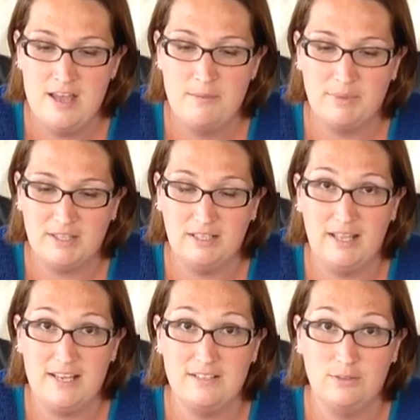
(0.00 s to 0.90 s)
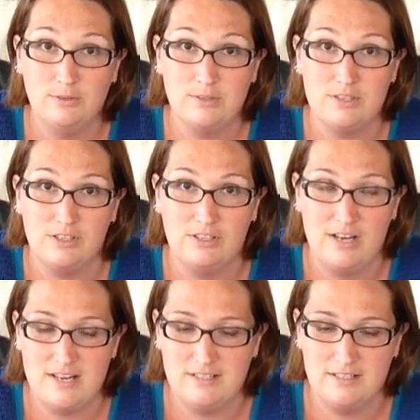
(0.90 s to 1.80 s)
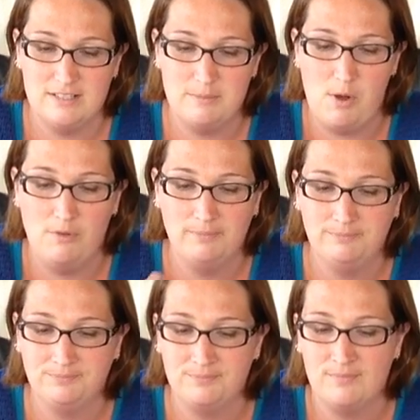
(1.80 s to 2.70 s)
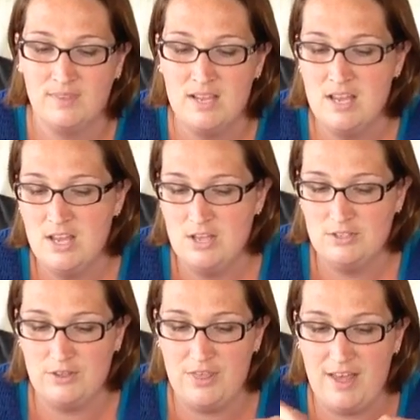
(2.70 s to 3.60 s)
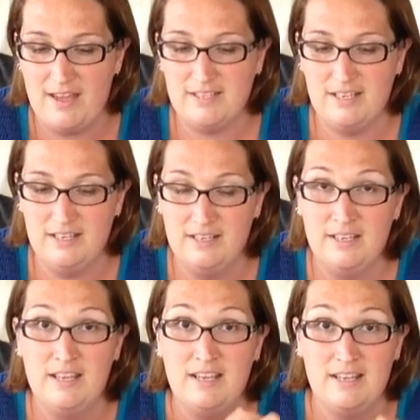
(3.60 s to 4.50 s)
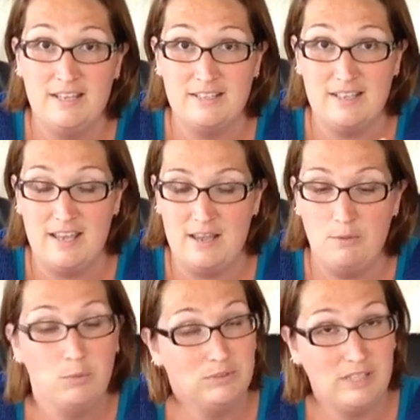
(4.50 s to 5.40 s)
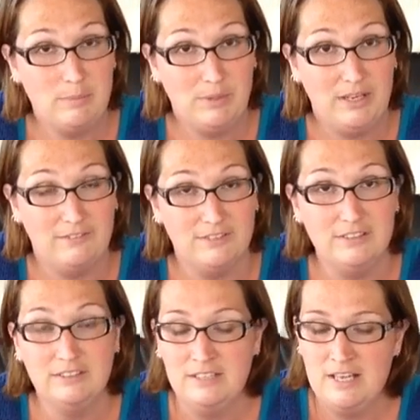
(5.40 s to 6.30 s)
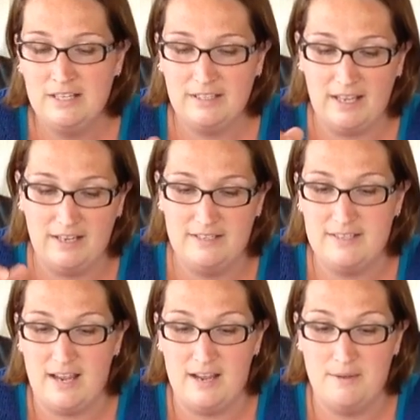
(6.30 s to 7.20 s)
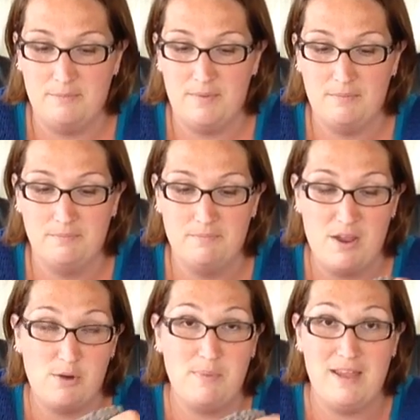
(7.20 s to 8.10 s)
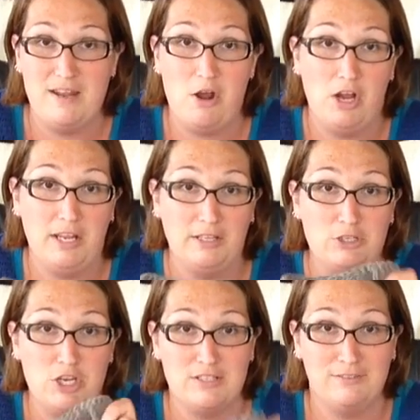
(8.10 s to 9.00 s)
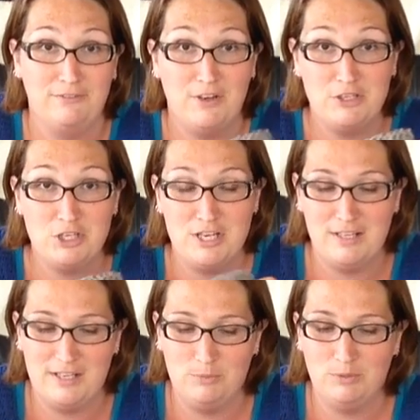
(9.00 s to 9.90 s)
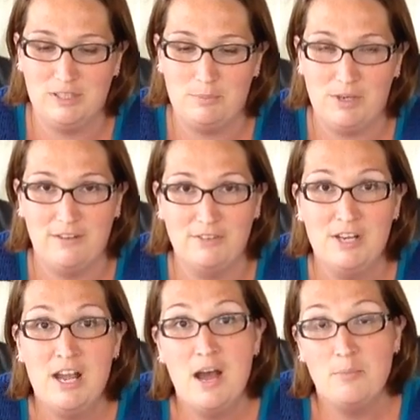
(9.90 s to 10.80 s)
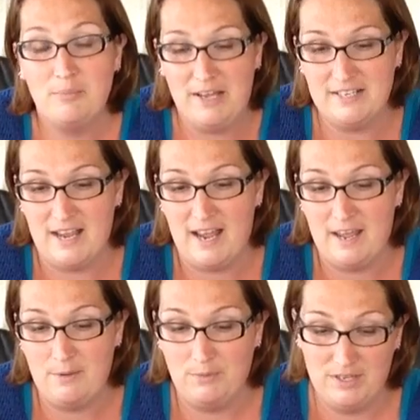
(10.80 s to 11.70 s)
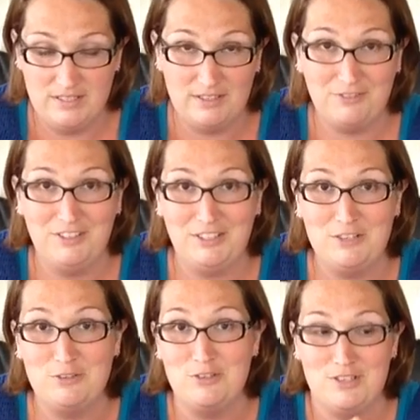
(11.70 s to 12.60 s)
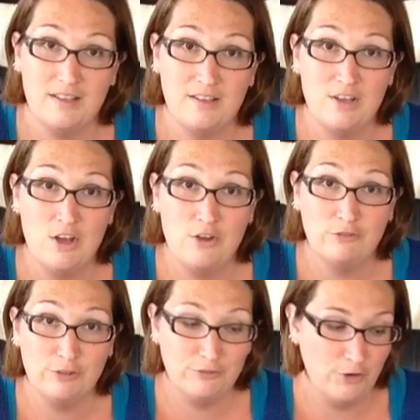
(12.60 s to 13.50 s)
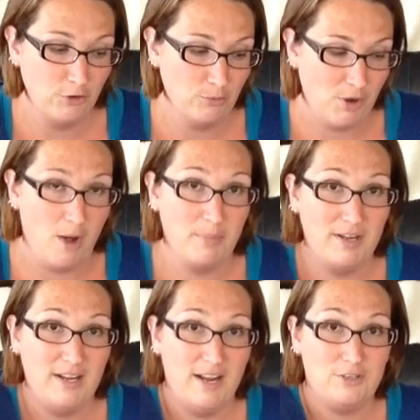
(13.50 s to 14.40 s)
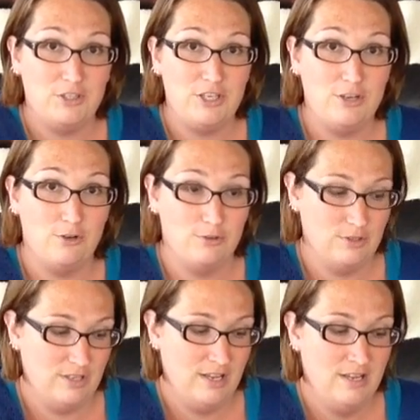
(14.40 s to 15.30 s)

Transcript: but the leg holes are nice and small. So that is a wool diaper cover that may or may not get the chance of functioning like a wool diaper cover, but I can definitely use it for a photo prop. And it actually goes